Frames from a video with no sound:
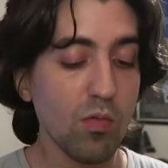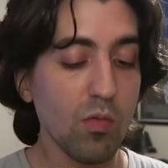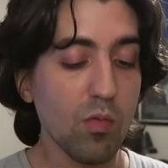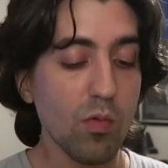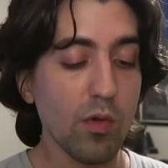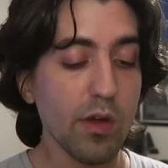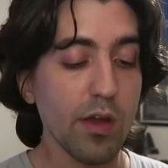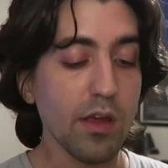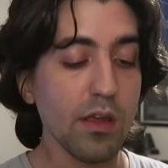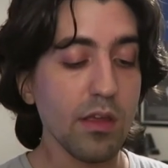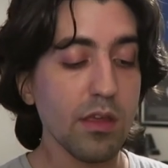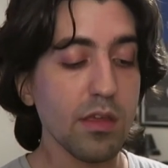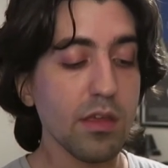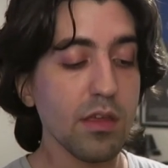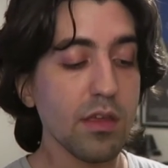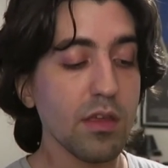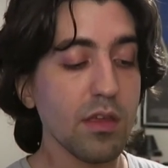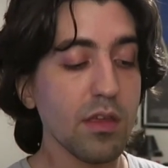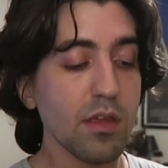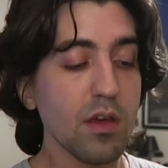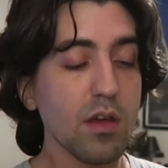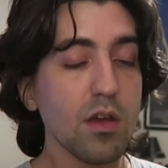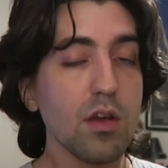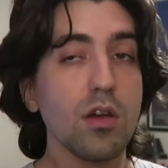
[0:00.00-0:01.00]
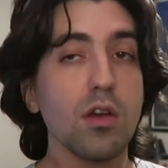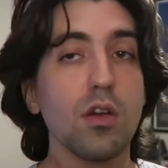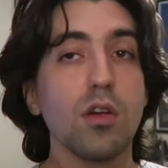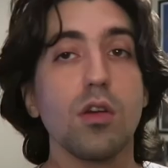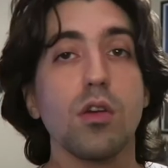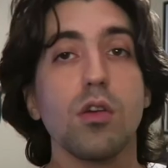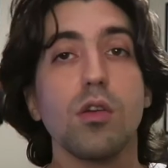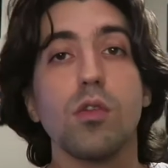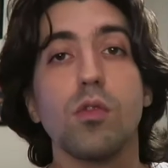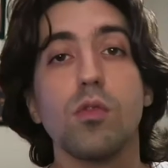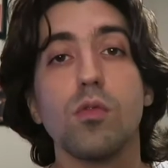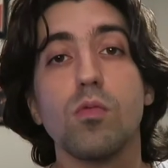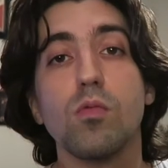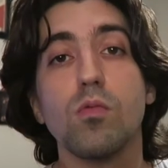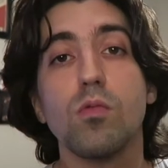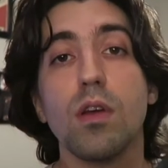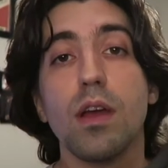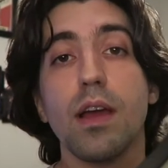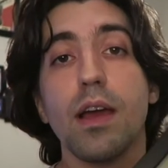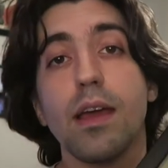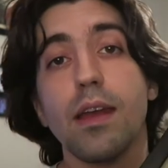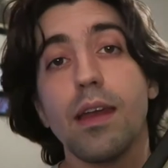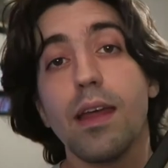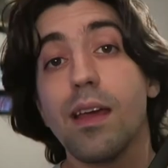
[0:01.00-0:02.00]
with
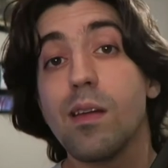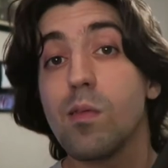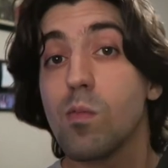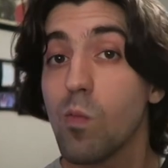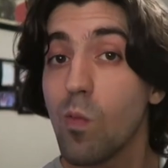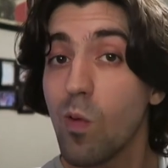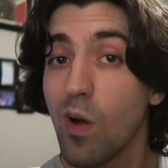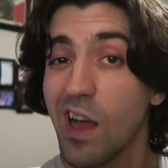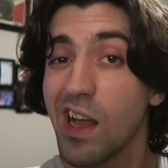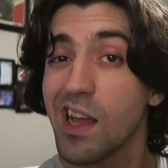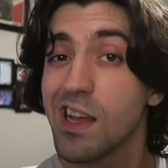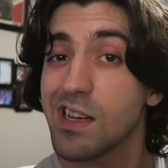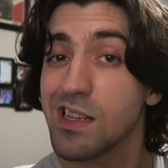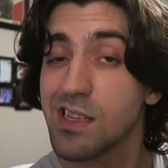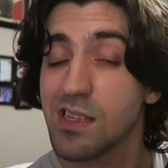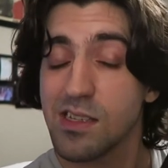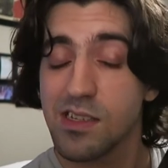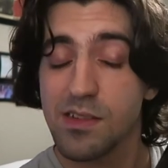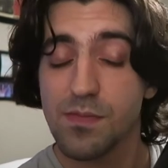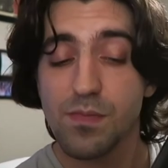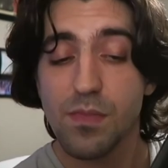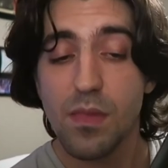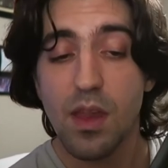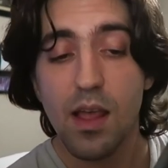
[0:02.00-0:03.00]
red and white.